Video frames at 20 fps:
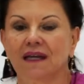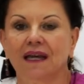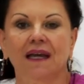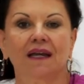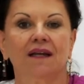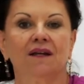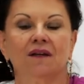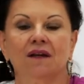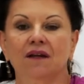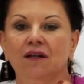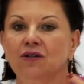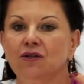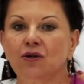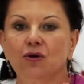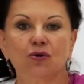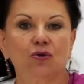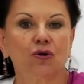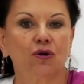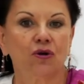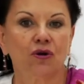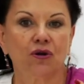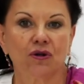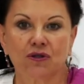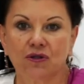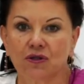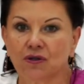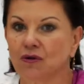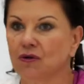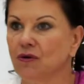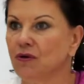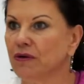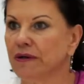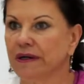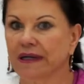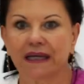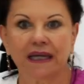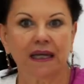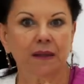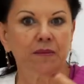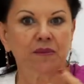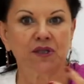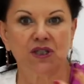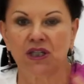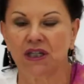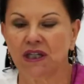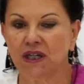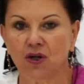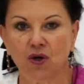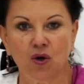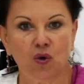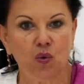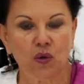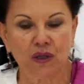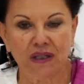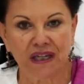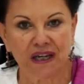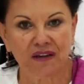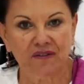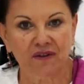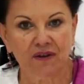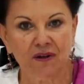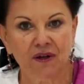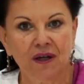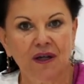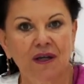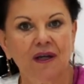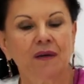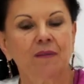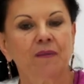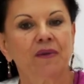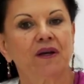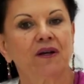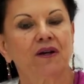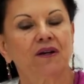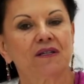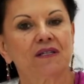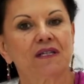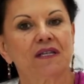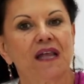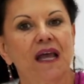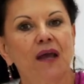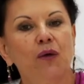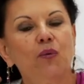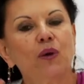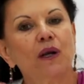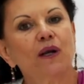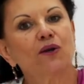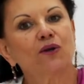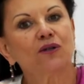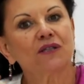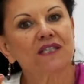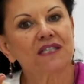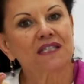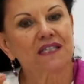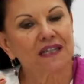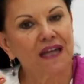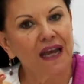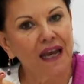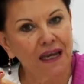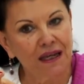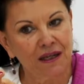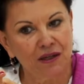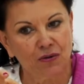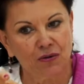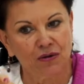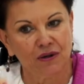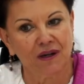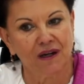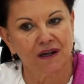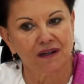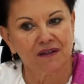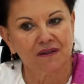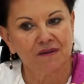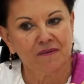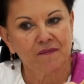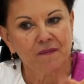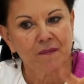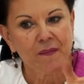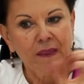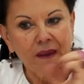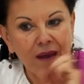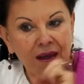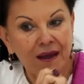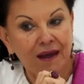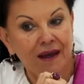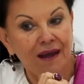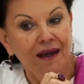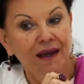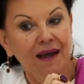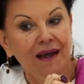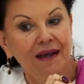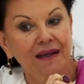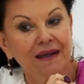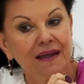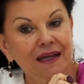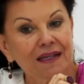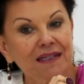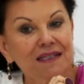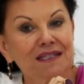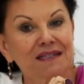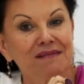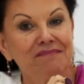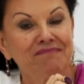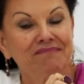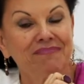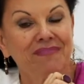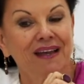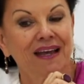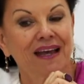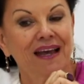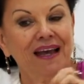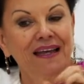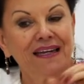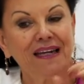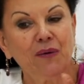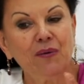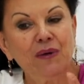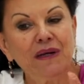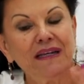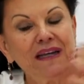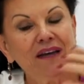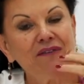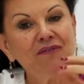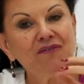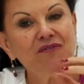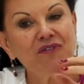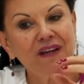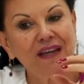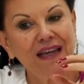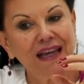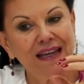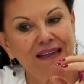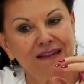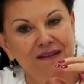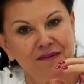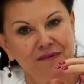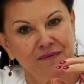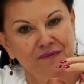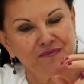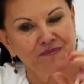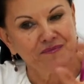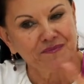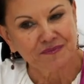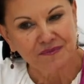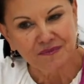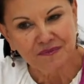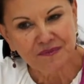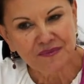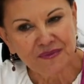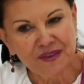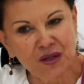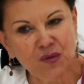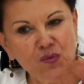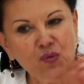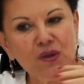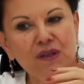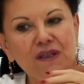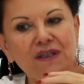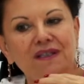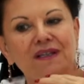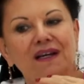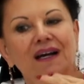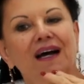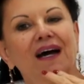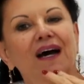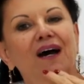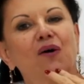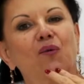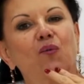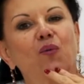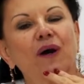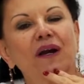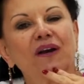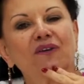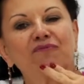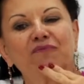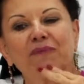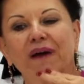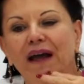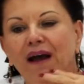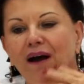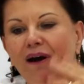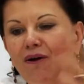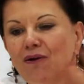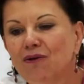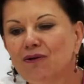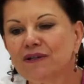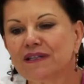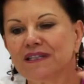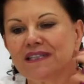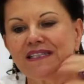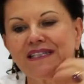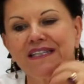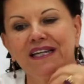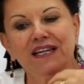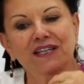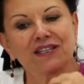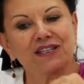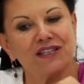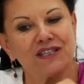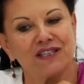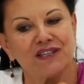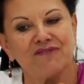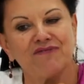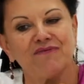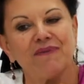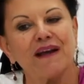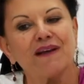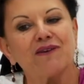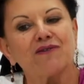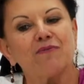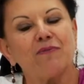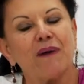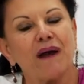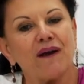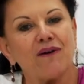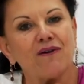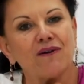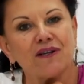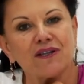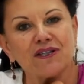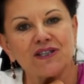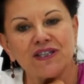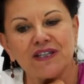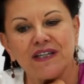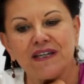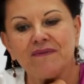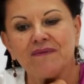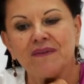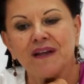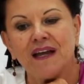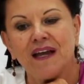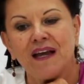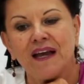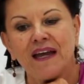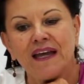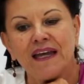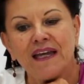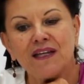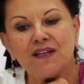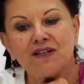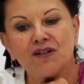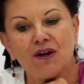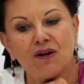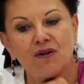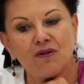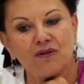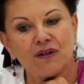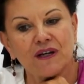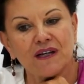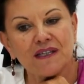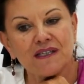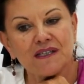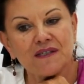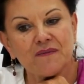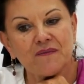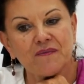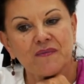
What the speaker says: in yogurt or kimchi or whatever, because they will not stay in your gut. Yes, and I will never forget what one of my oldest teachers of microbiology, he told us,